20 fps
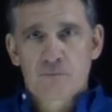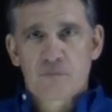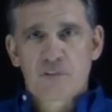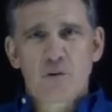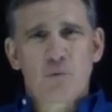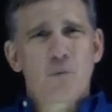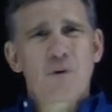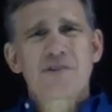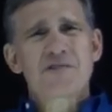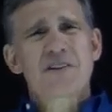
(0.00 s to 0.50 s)

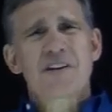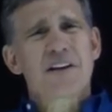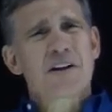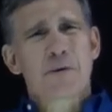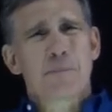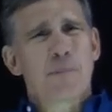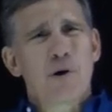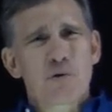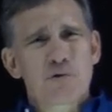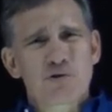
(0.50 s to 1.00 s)
that wasn't an
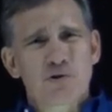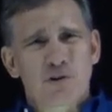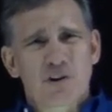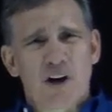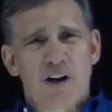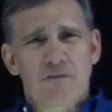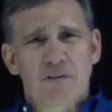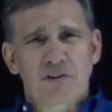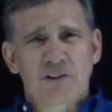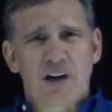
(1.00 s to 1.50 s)
emotional
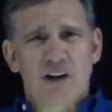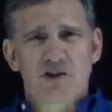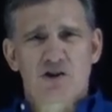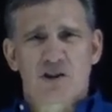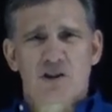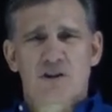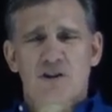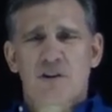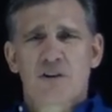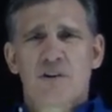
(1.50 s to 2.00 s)

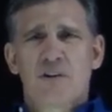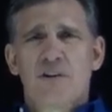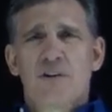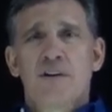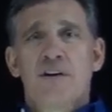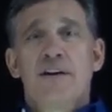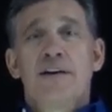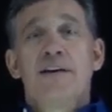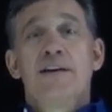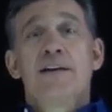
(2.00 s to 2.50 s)
confrontation,
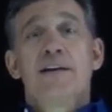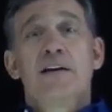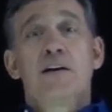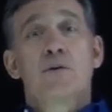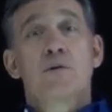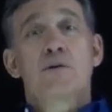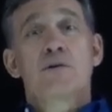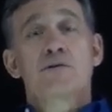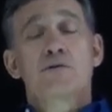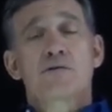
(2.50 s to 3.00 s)
it
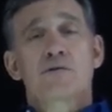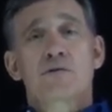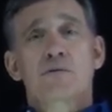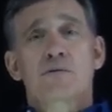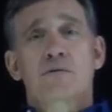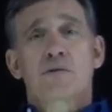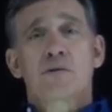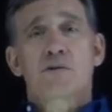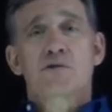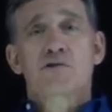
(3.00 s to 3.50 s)
was a